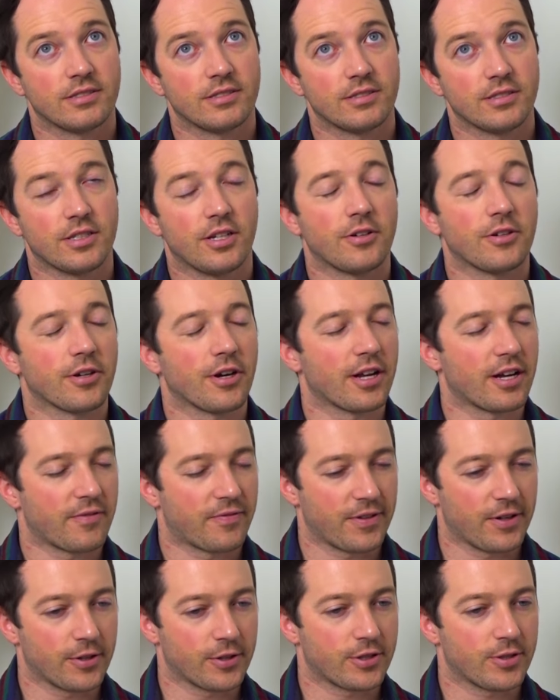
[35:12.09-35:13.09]
you know, your
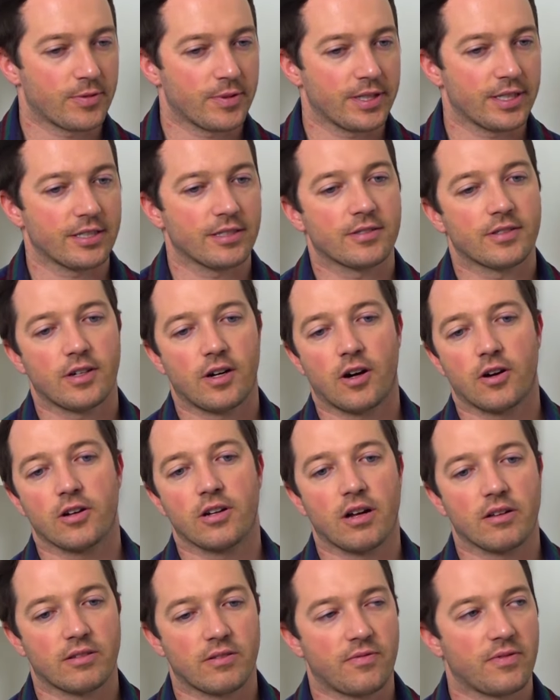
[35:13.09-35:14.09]
NFL career, on and
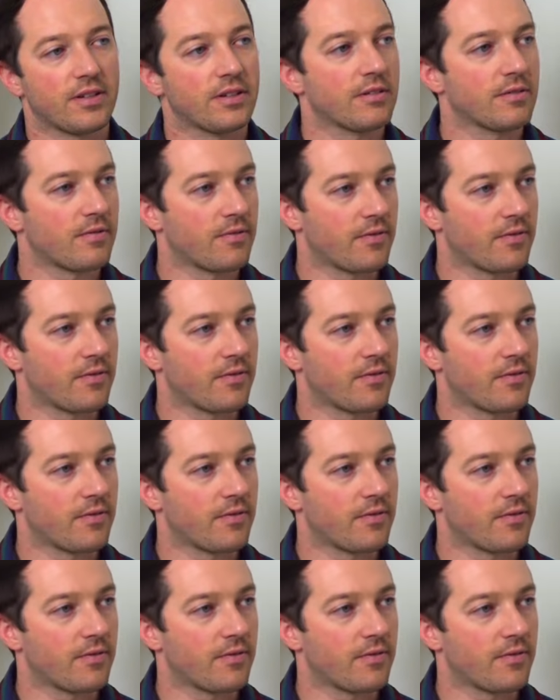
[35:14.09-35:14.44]
off the field,